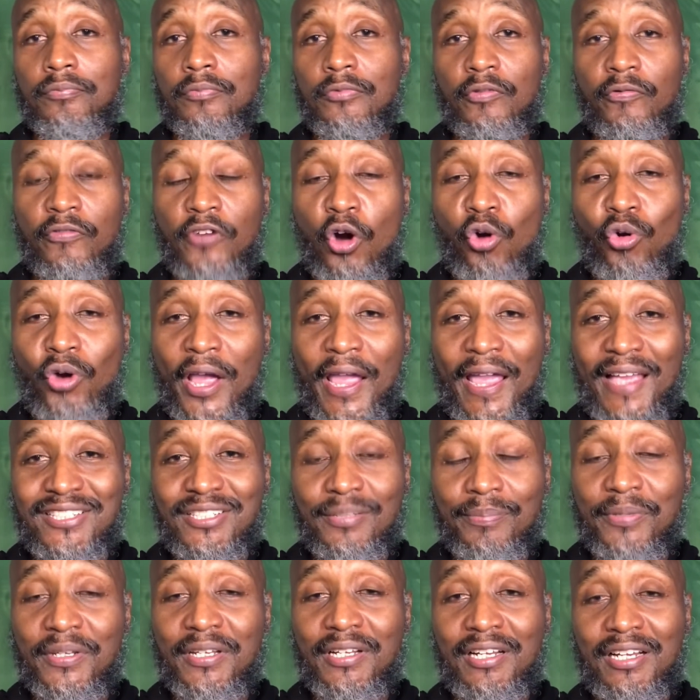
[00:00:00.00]
Vogel
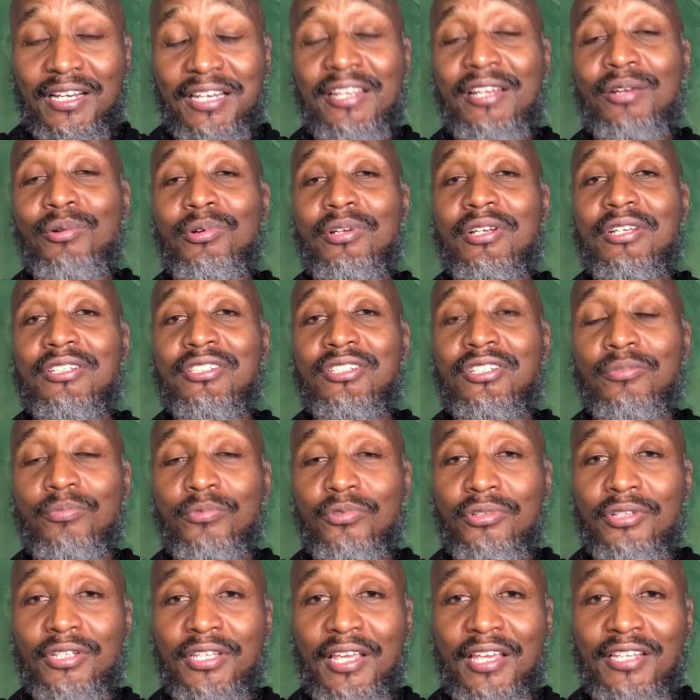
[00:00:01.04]
hasn't been clear with his
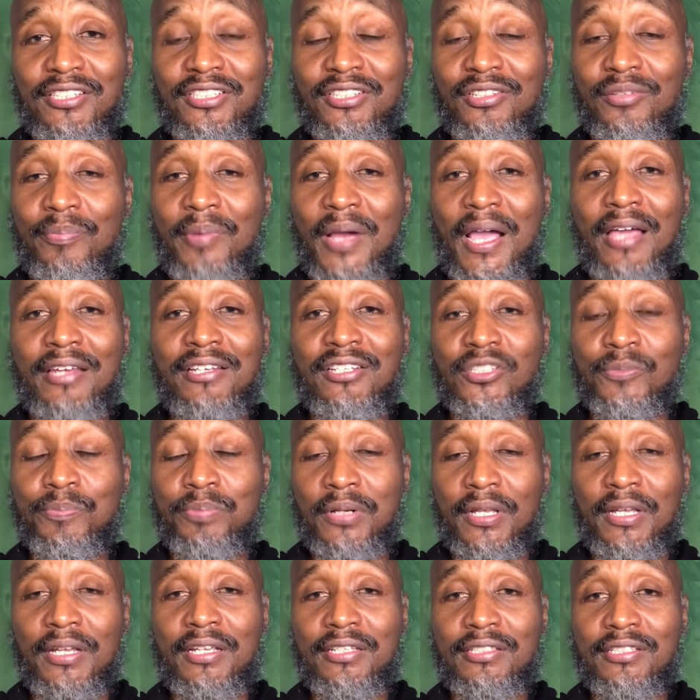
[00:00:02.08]
communication about his
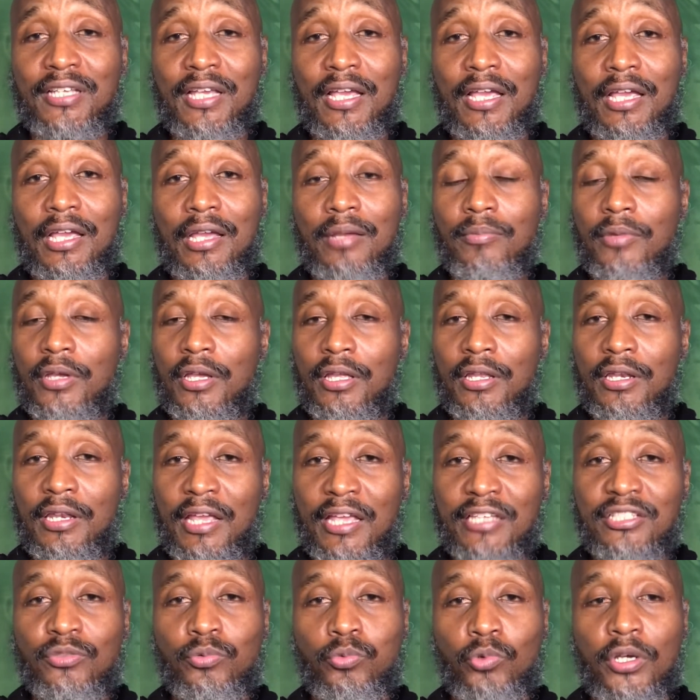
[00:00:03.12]
playing time. And
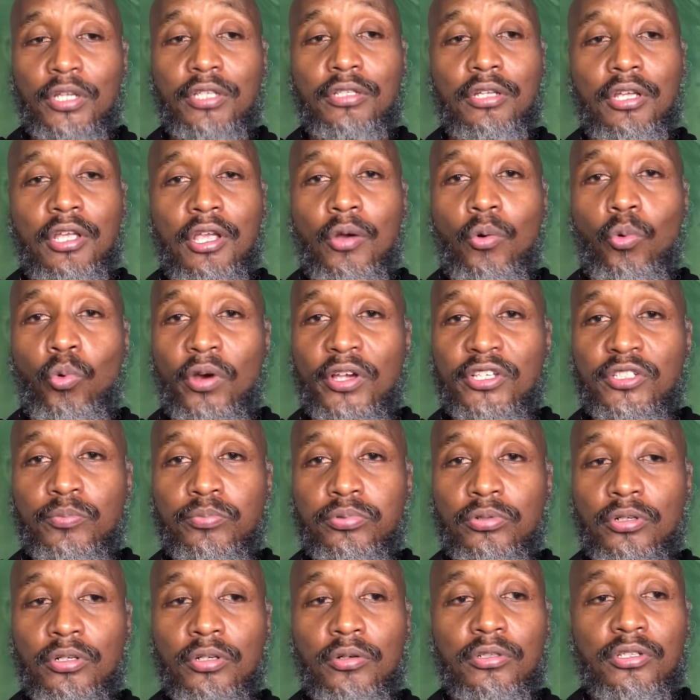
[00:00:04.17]
that's what
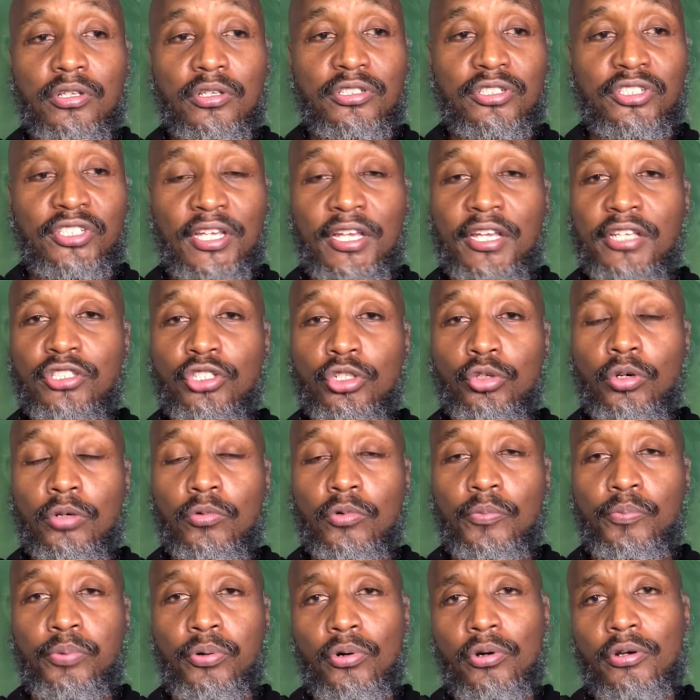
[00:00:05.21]
Westbrook said to a
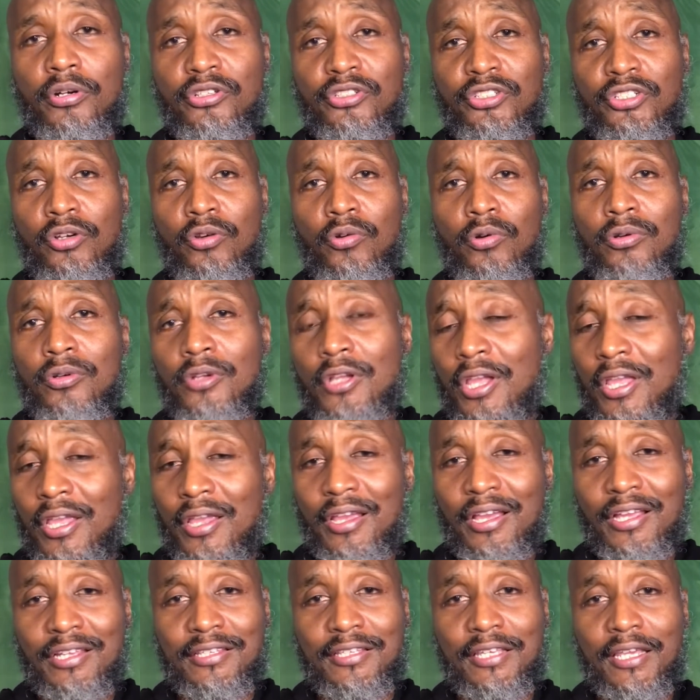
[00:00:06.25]
reporter. So,
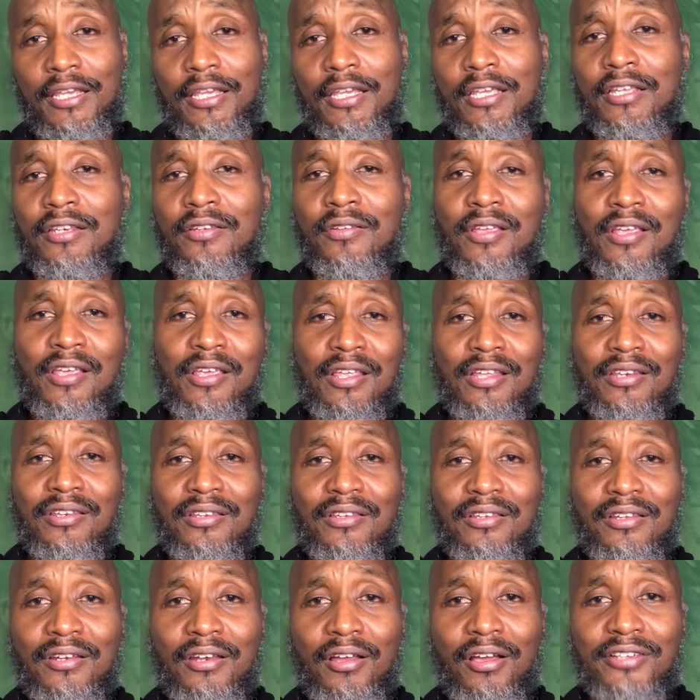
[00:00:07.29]
again,
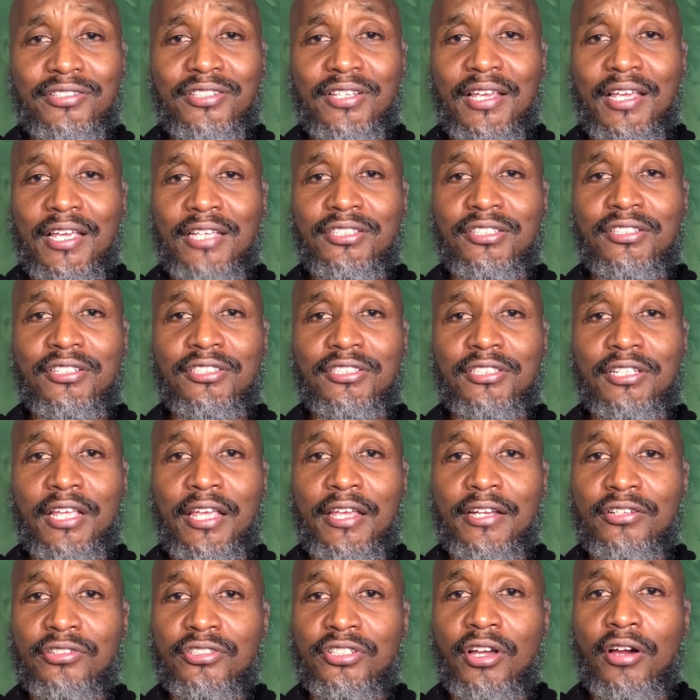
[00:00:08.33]
the Los Angeles
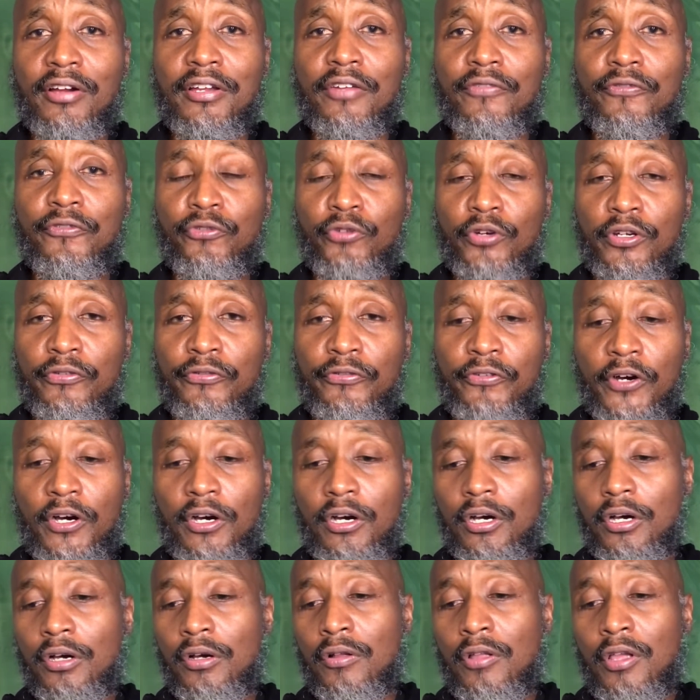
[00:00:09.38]
Lakers are in free
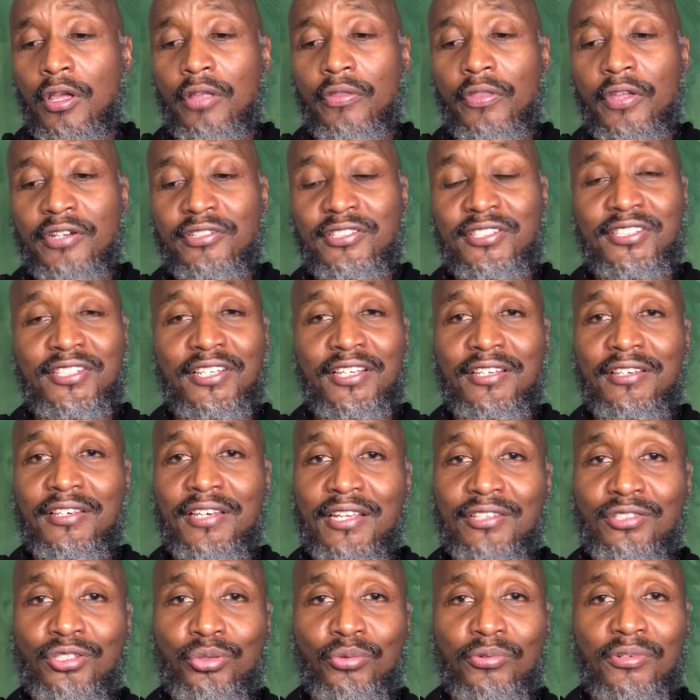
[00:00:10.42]
fall. They're sitting
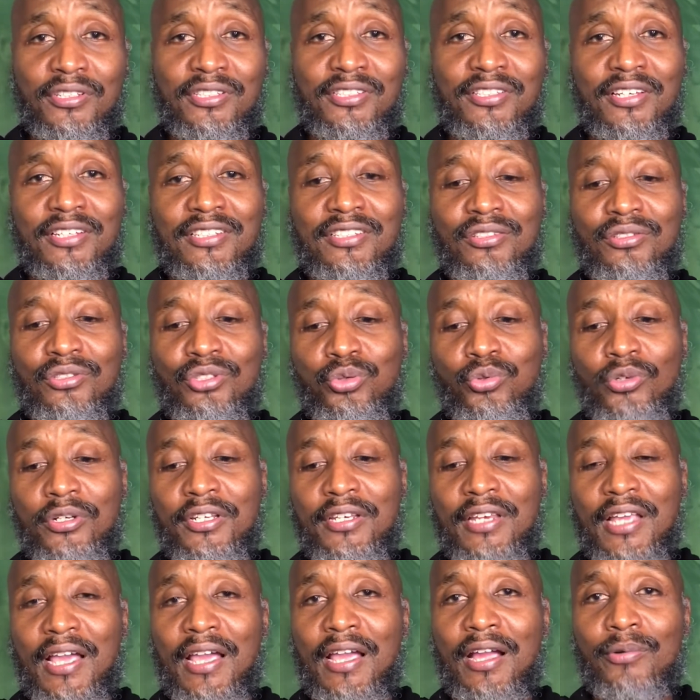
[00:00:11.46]
at
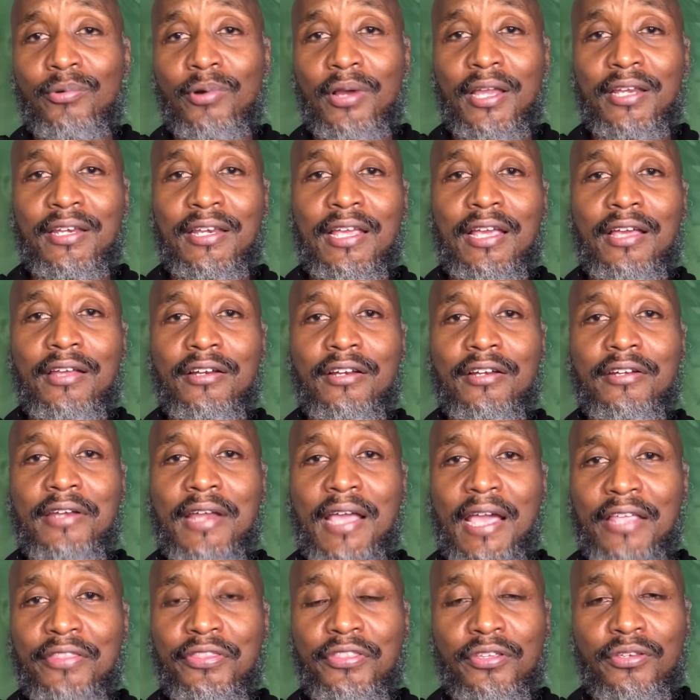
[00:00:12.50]
26-29 right now. They're
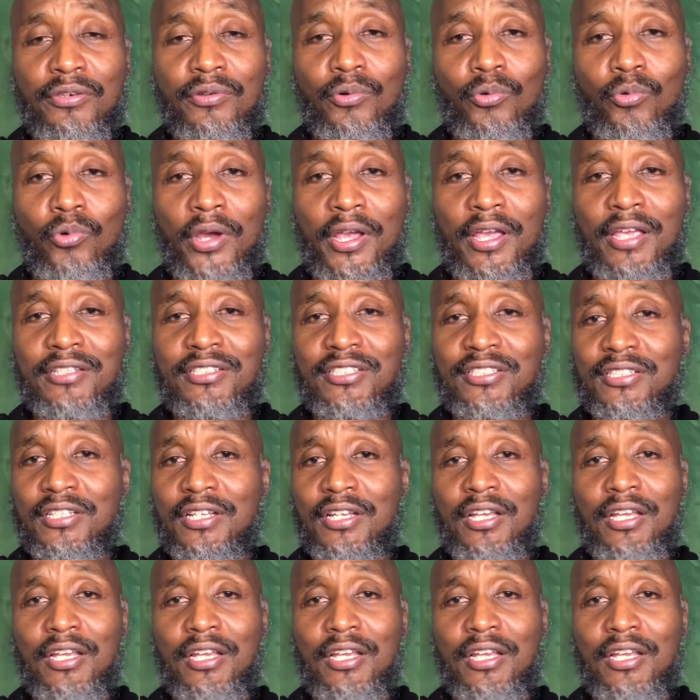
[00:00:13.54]
ninth in the West.